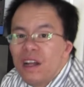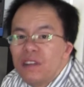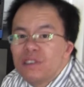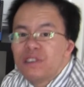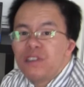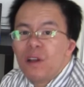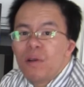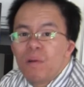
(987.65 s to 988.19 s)

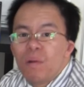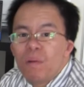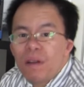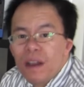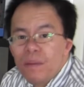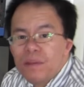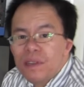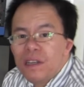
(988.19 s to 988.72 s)
So
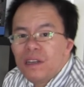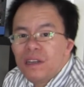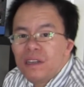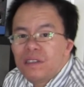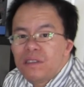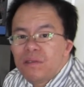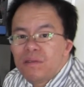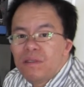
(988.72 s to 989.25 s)
what I'm going
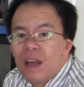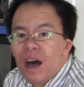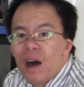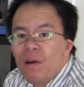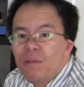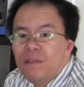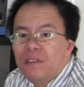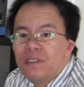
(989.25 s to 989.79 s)
to do
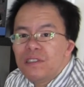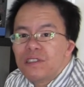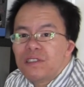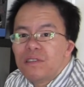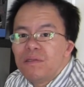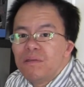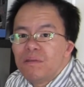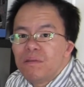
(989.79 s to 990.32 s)
now is
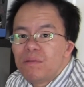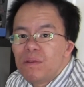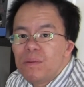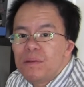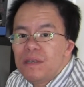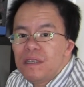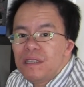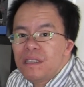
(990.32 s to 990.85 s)
to
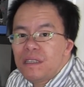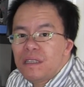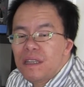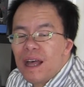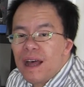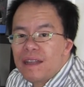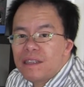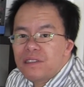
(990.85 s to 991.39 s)
repeat
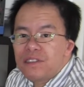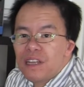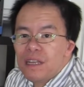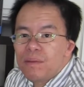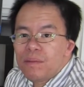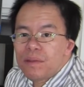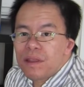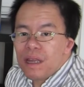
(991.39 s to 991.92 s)
that
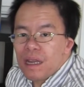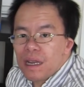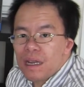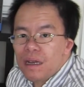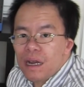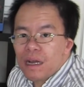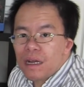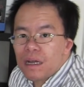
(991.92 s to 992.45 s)
same
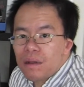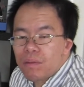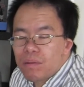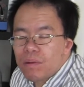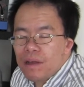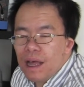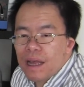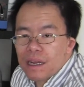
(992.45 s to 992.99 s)
thing
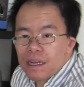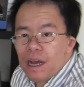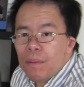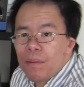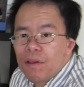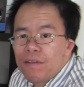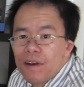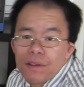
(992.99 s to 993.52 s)
at a
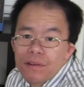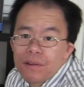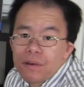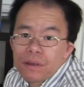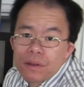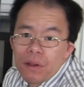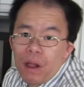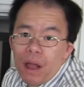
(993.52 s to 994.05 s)
couple of
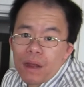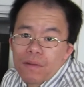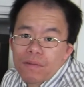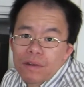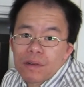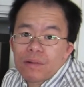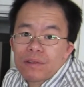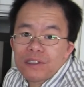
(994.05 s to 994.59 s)
other clock
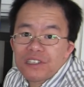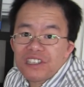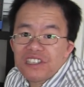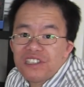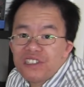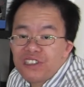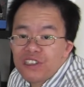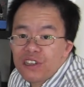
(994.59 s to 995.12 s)

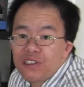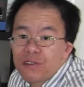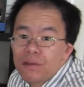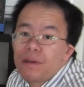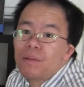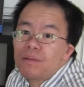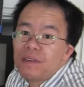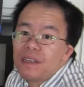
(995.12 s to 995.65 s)
frequencies, just so
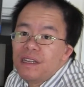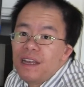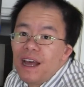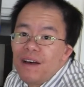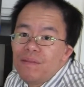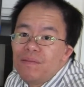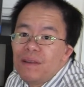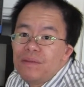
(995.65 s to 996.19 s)
that we can
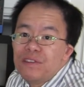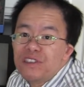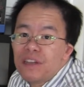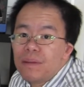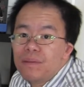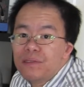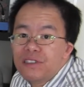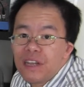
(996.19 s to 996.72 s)
have maybe
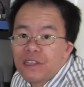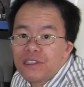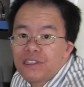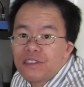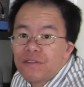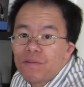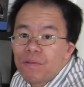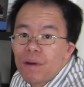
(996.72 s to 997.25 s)
some
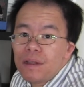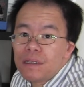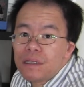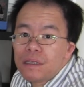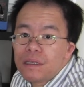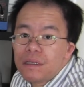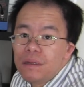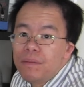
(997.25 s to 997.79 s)
sense of what
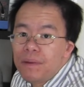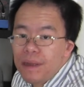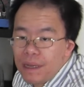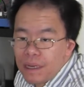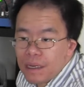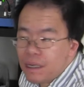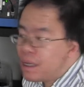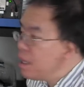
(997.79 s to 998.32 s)
to
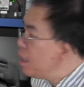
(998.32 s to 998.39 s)
pick.